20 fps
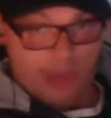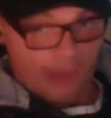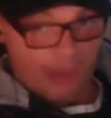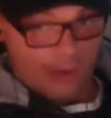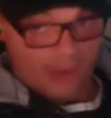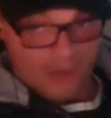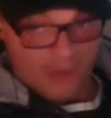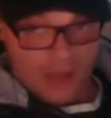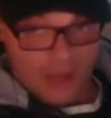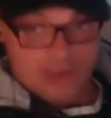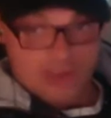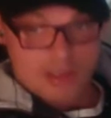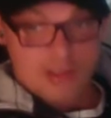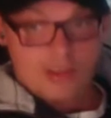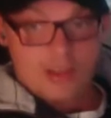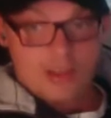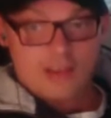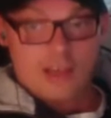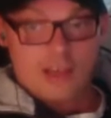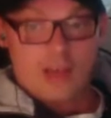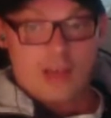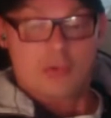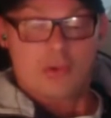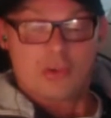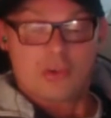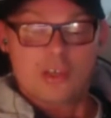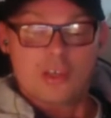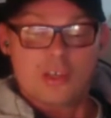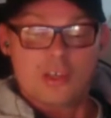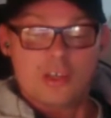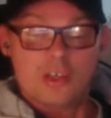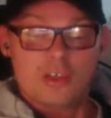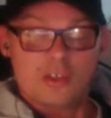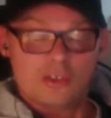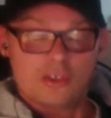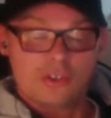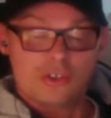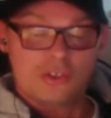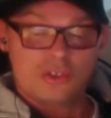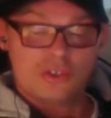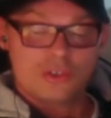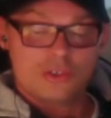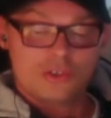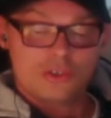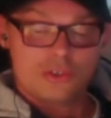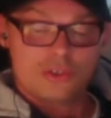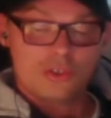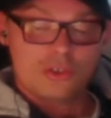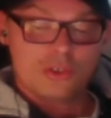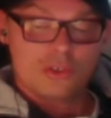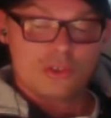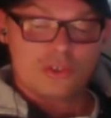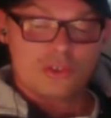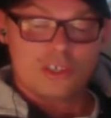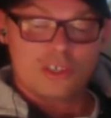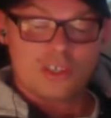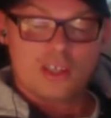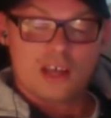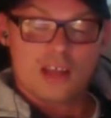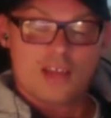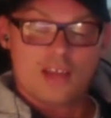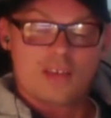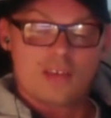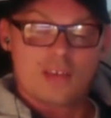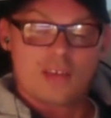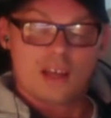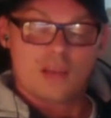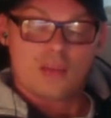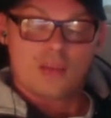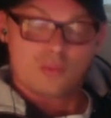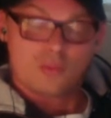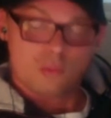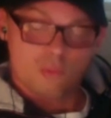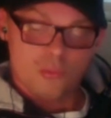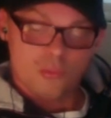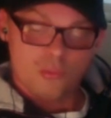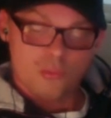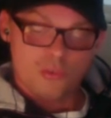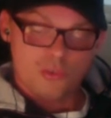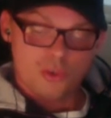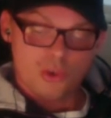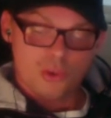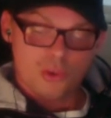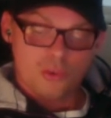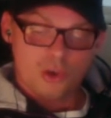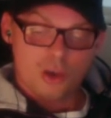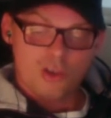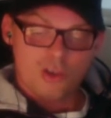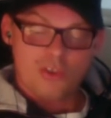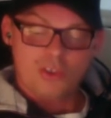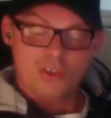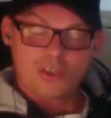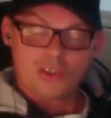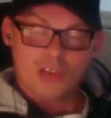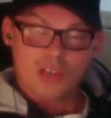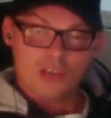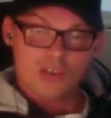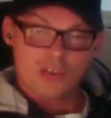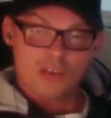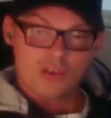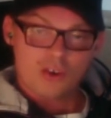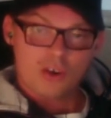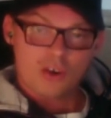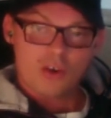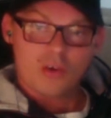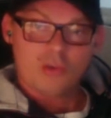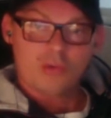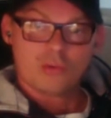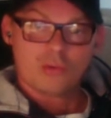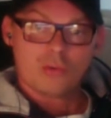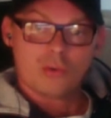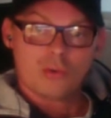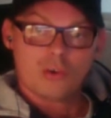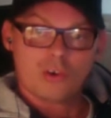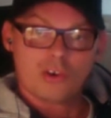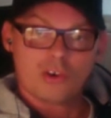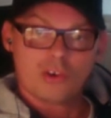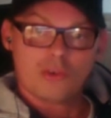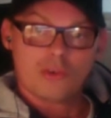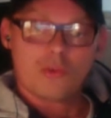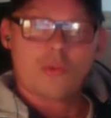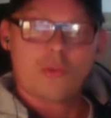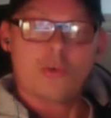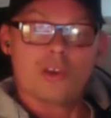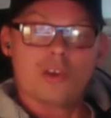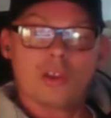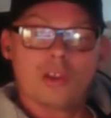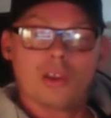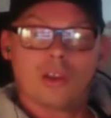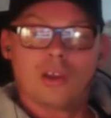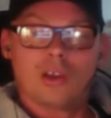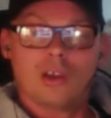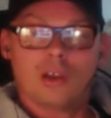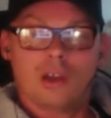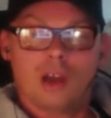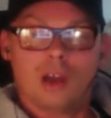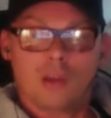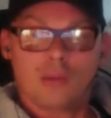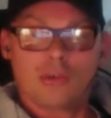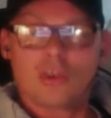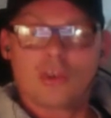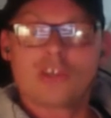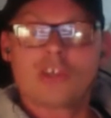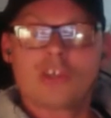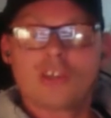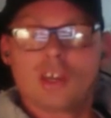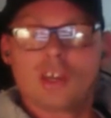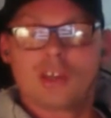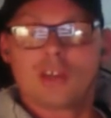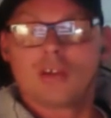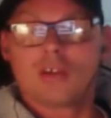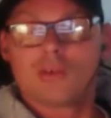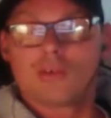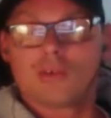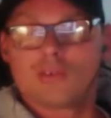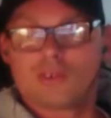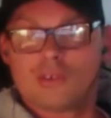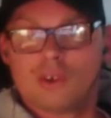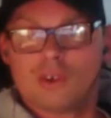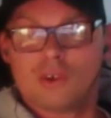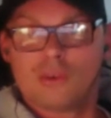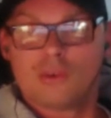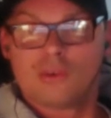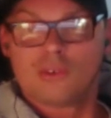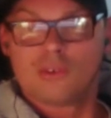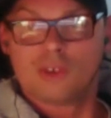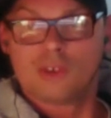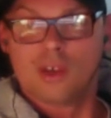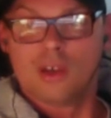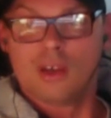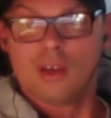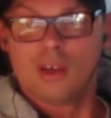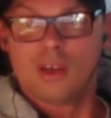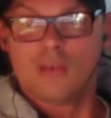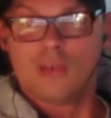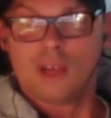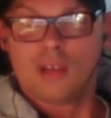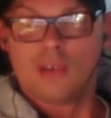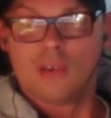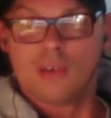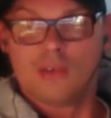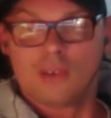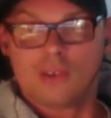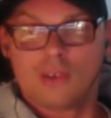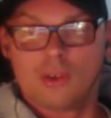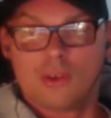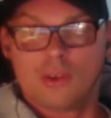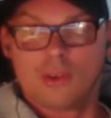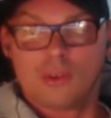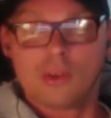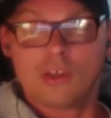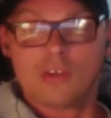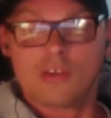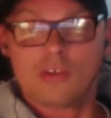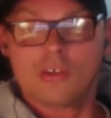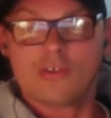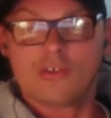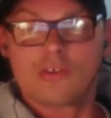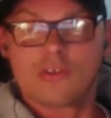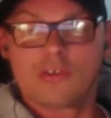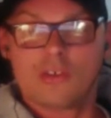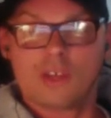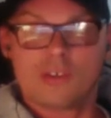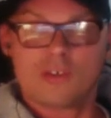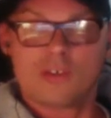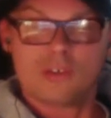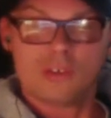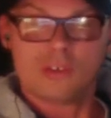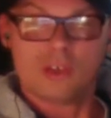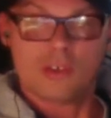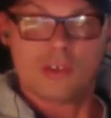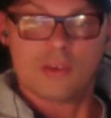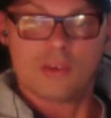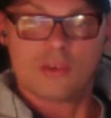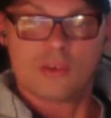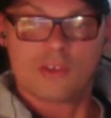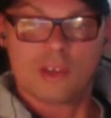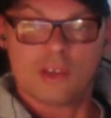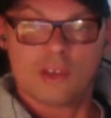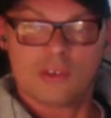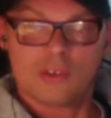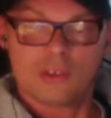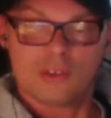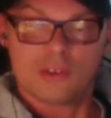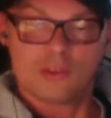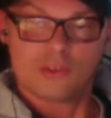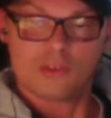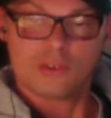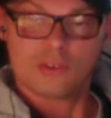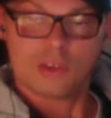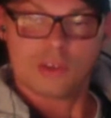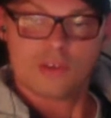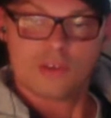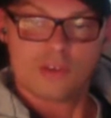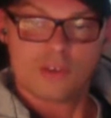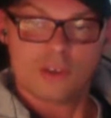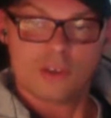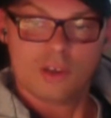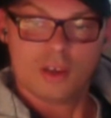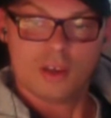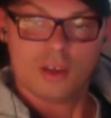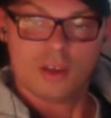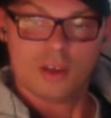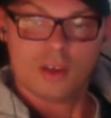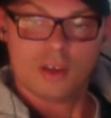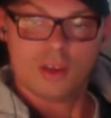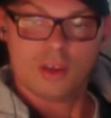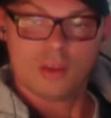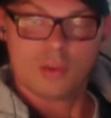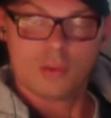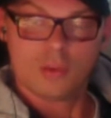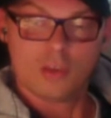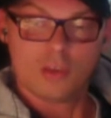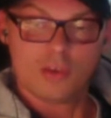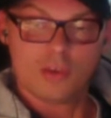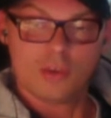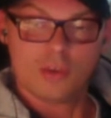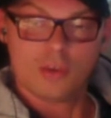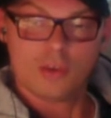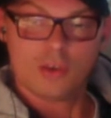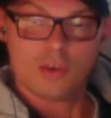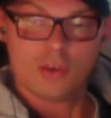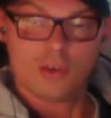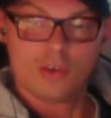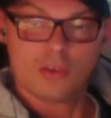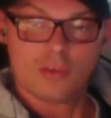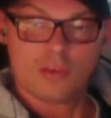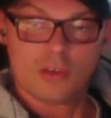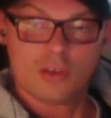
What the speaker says: as an employee, you'll see that your bosses and your co-workers will appreciate those values and those abilities that you and those skills that you possess. That will make you a better